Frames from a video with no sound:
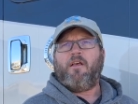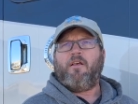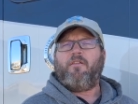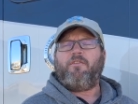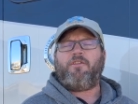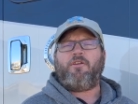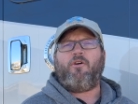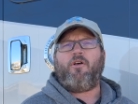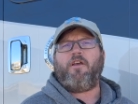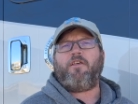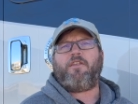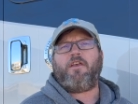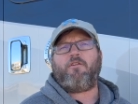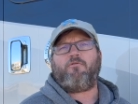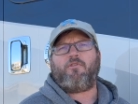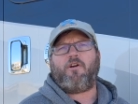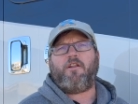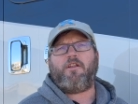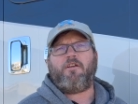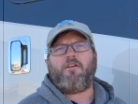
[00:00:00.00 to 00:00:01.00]
The only thing
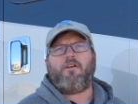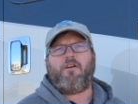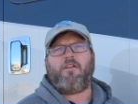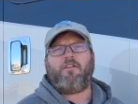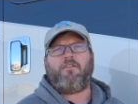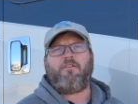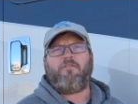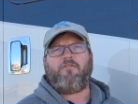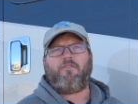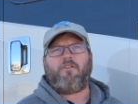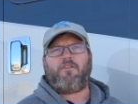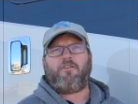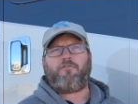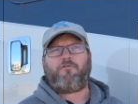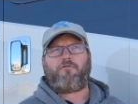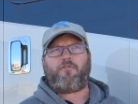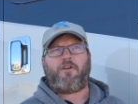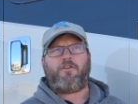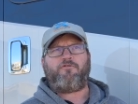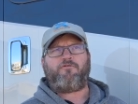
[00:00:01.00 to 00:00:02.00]
running on this
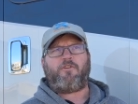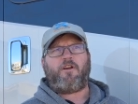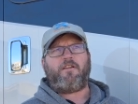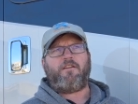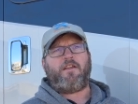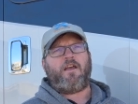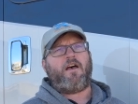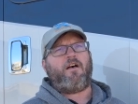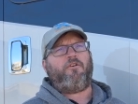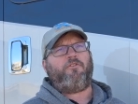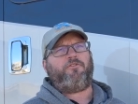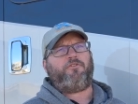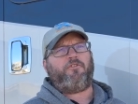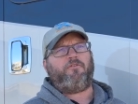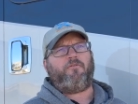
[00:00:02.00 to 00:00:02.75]
fridge right now